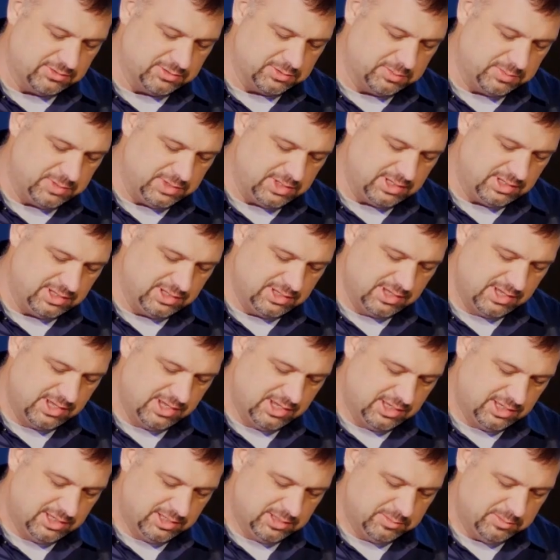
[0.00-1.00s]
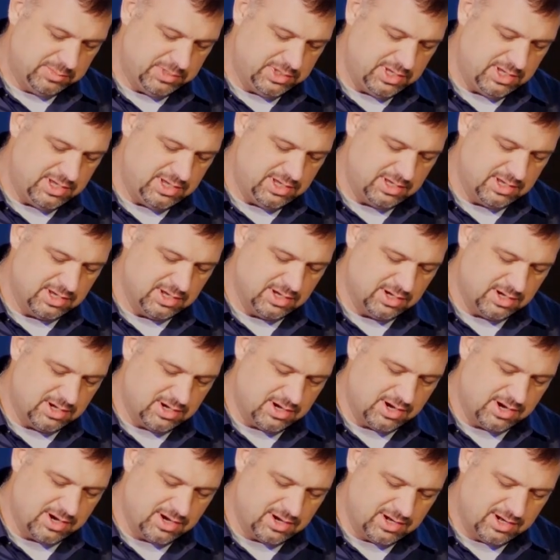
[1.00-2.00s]
with me P
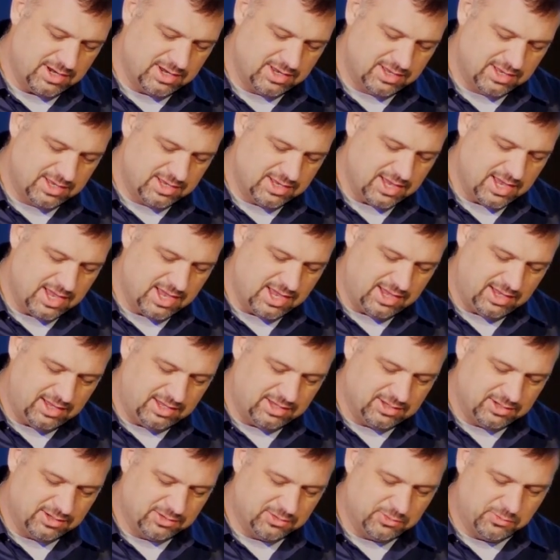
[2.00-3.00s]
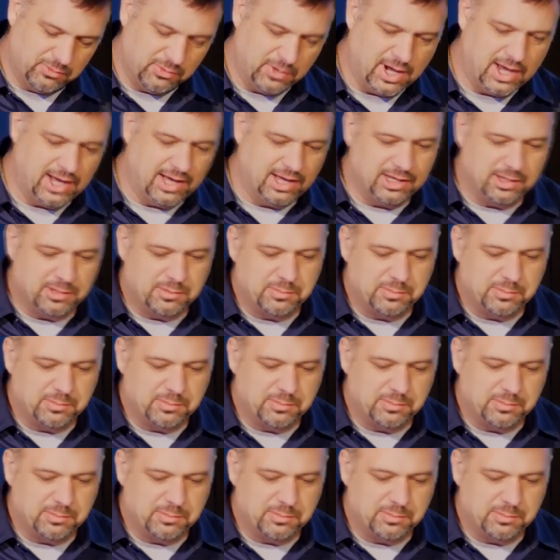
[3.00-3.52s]
R A Y,